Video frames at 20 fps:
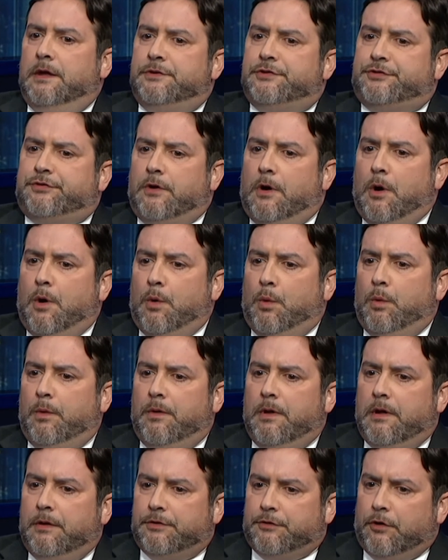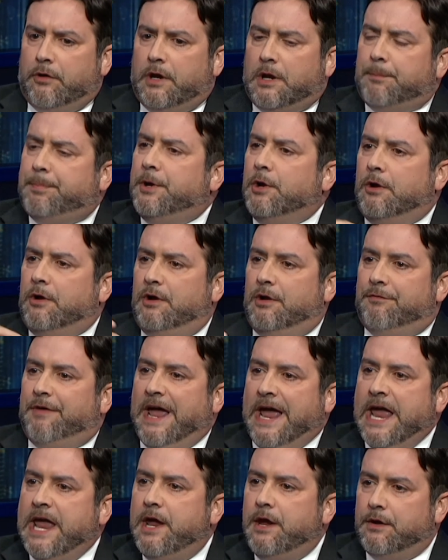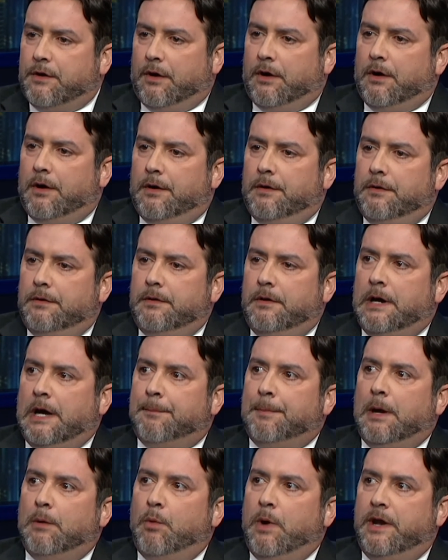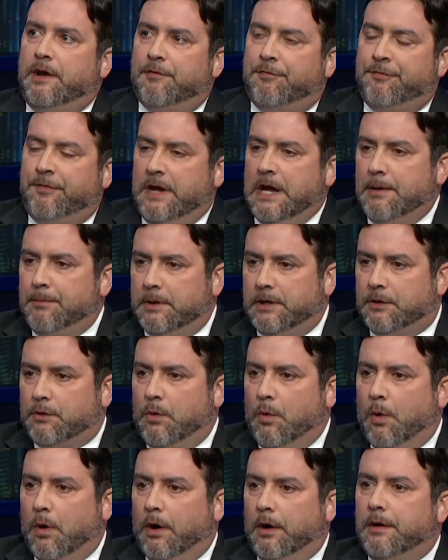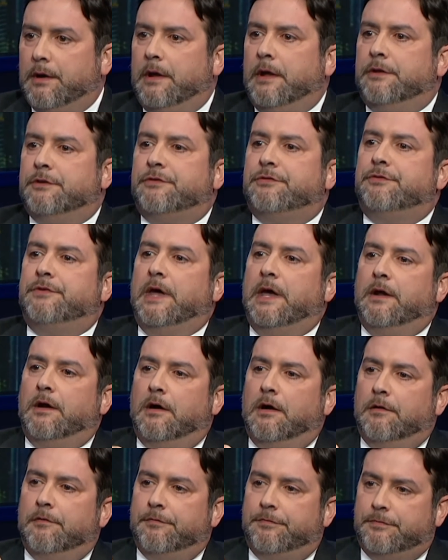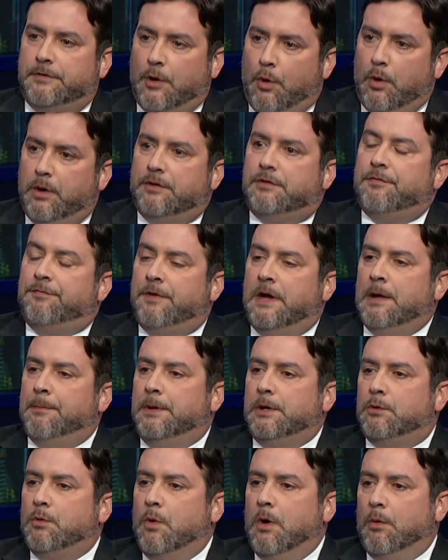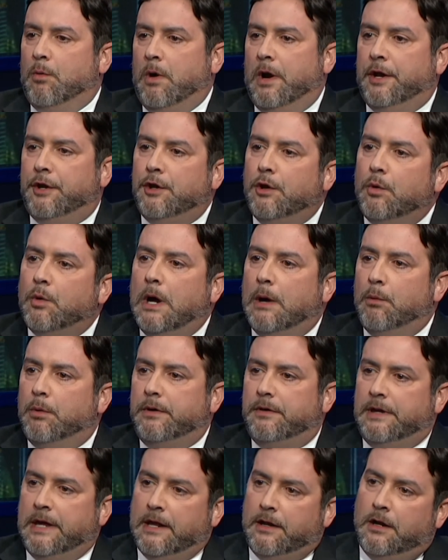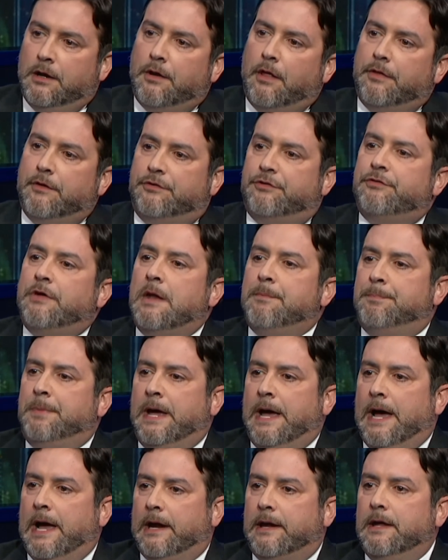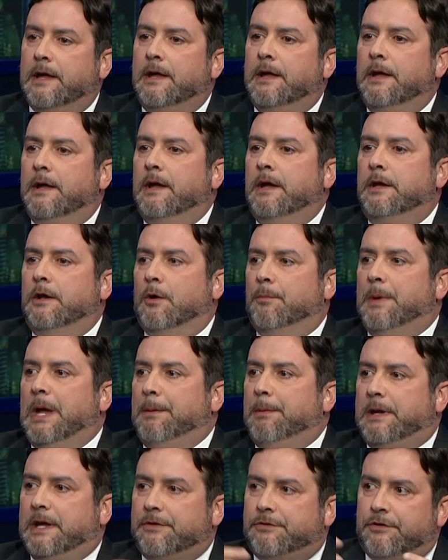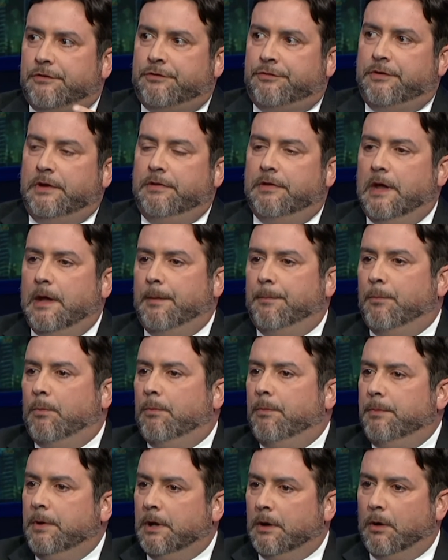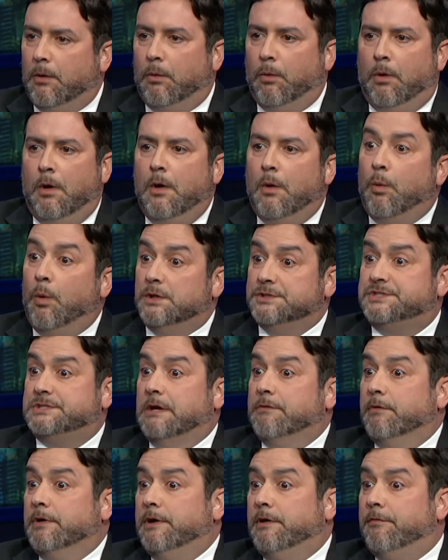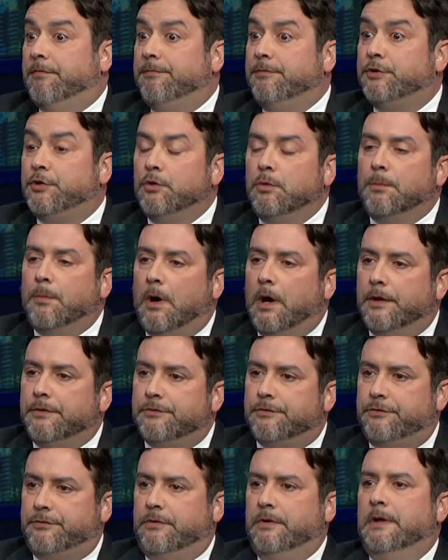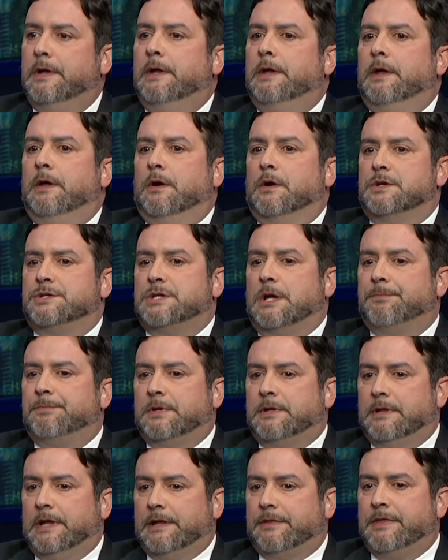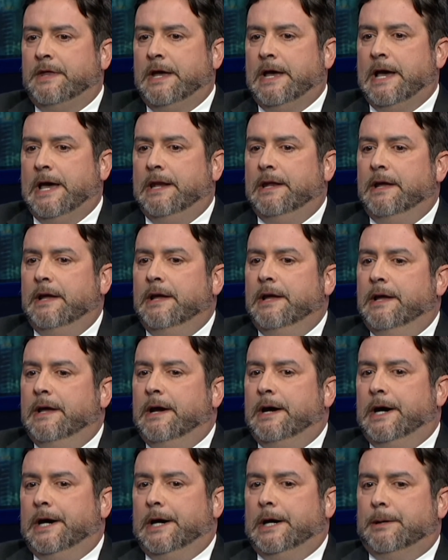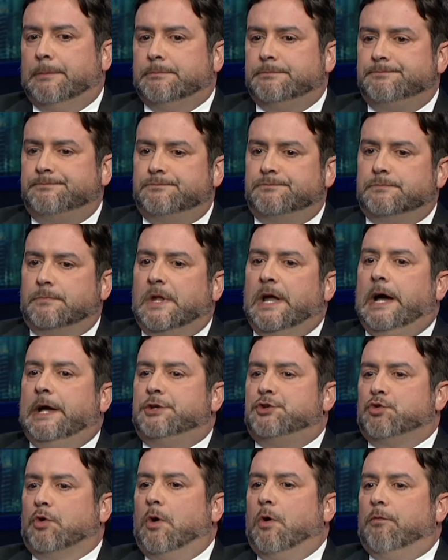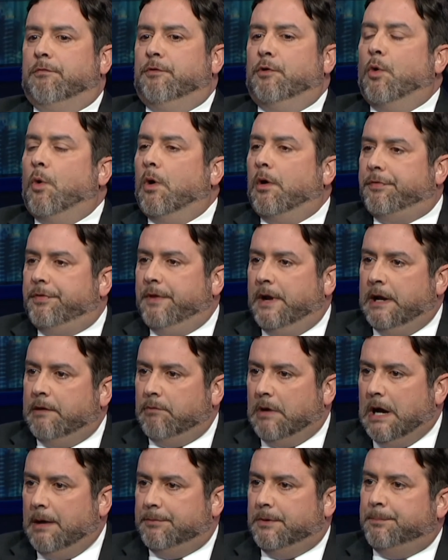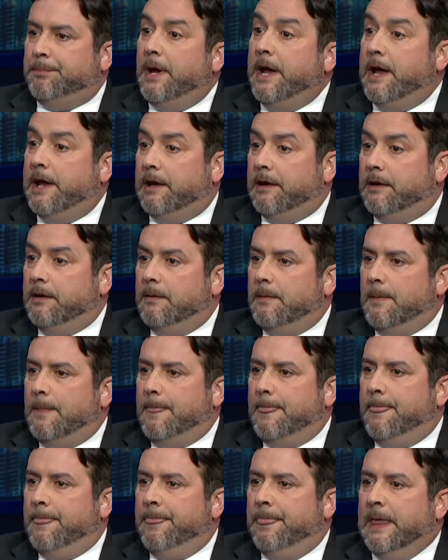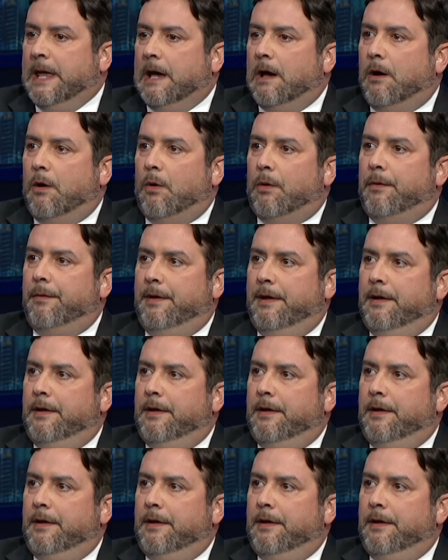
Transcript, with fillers: so during a period of anger on my way to family court, instead of going to family court where I knew I would get another setback, you know, maybe get to see them, you know, once every two months or something like that. Um, I drove north and I robbed a bank. Now,